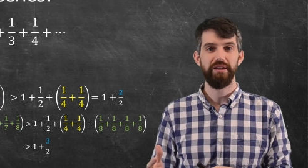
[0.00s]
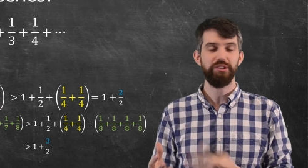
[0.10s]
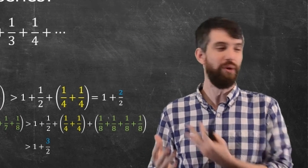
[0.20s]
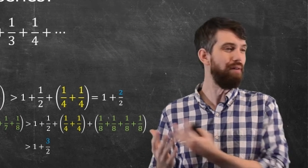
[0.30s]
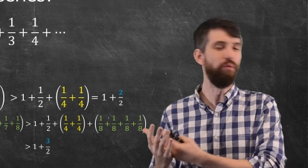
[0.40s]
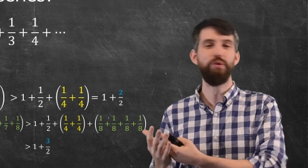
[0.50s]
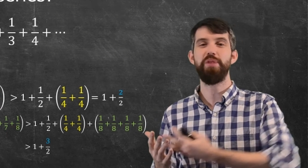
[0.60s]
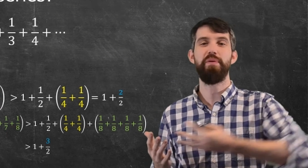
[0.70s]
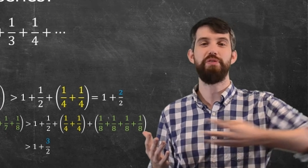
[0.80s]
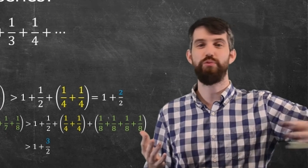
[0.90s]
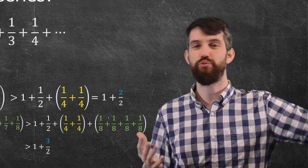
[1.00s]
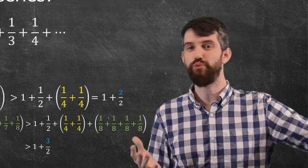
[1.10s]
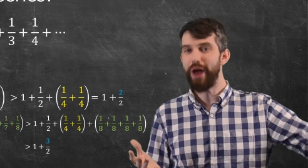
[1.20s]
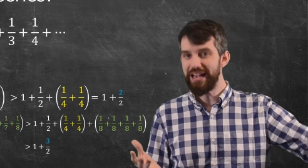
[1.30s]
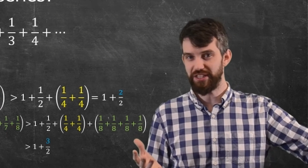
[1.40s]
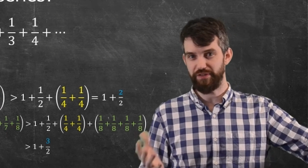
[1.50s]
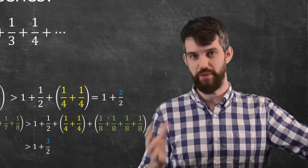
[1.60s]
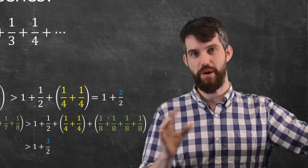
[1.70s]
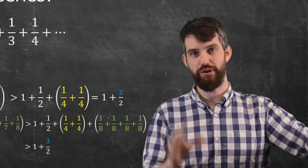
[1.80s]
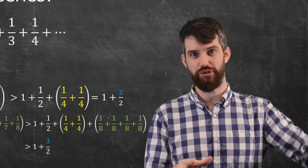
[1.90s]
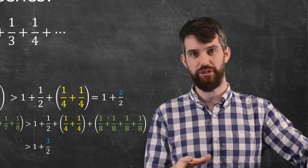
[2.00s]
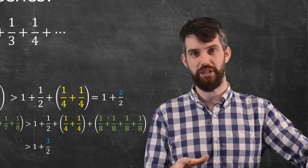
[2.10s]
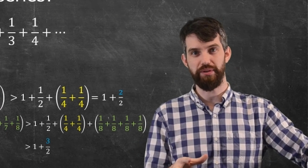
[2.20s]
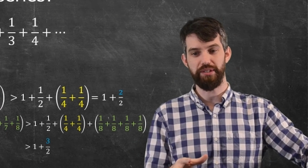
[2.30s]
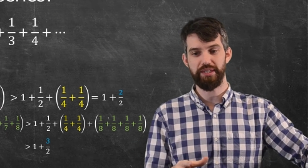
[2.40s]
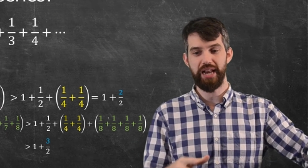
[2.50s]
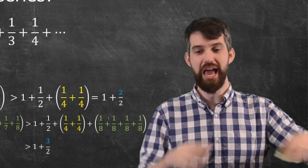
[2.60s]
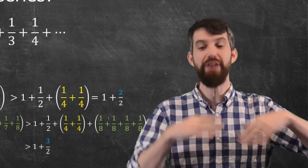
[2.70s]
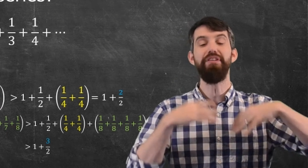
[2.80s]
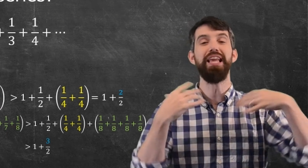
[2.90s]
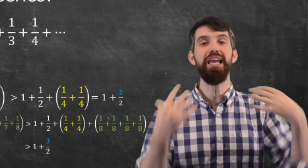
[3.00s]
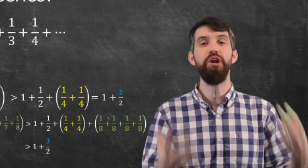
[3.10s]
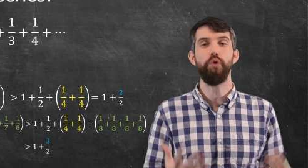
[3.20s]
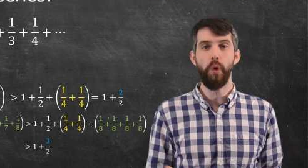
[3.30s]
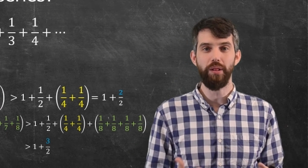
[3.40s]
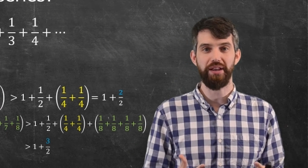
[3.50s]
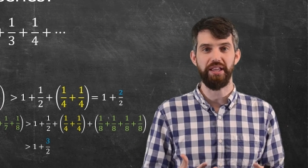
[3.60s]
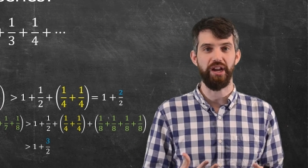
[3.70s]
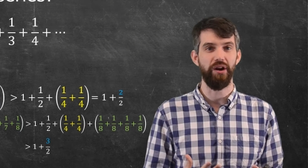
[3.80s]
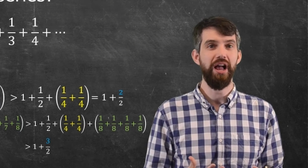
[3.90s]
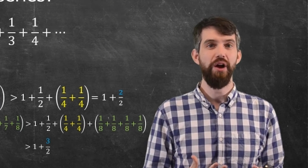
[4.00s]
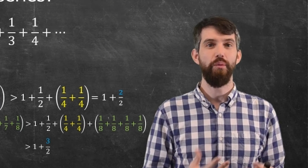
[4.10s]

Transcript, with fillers: So I haven't worried about the rest of the partial sequences, and I have an inequality here.